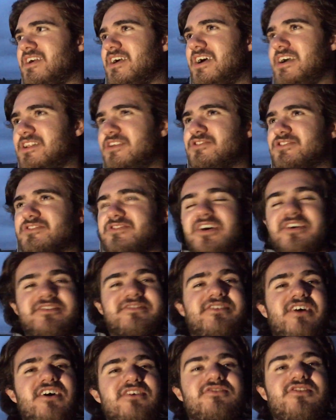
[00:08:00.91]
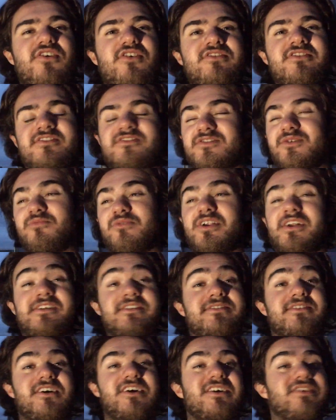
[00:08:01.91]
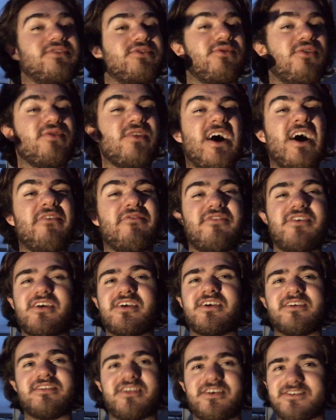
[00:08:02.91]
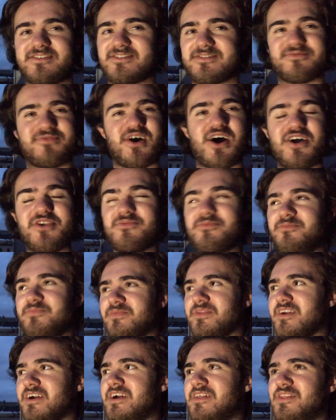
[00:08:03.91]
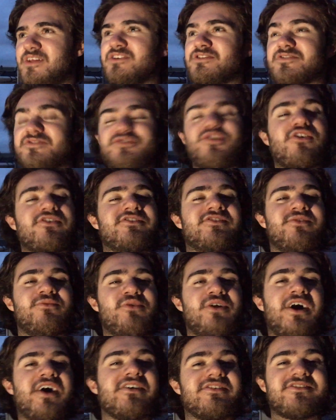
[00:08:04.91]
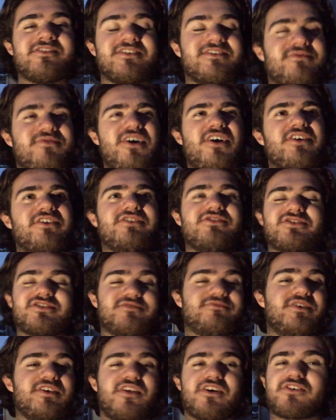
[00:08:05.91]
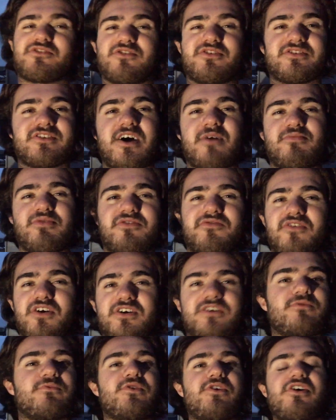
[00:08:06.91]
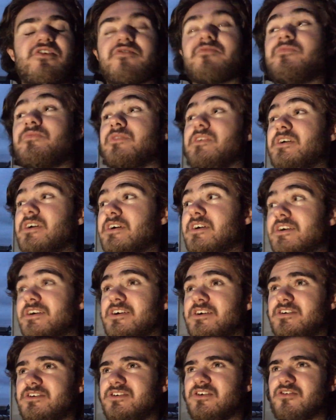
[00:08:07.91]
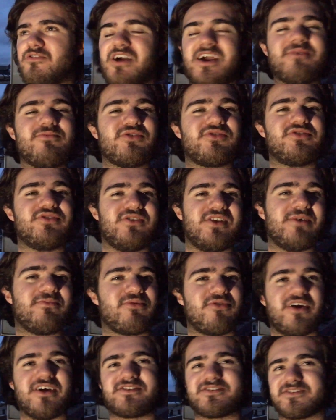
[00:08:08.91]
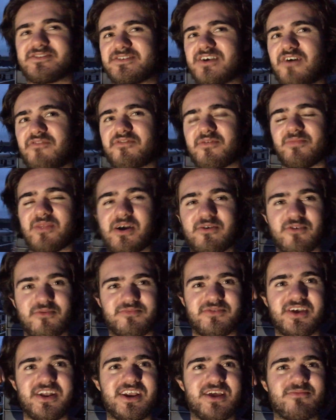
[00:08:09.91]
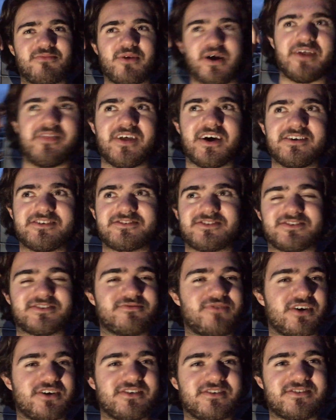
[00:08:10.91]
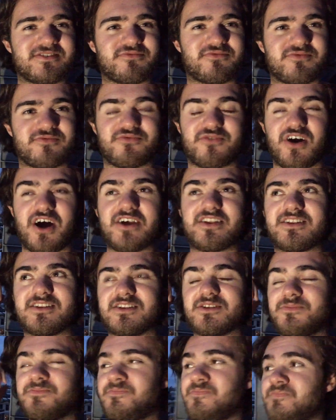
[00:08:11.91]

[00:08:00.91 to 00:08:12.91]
and you just like start talking to someone and it's like they're all laughing and it's fun. And then you just talk to someone else and it's fun and you just feel like you're on top of the fucking world. You're able to liberate yourself from that reptilian brain that is just fucking frightened.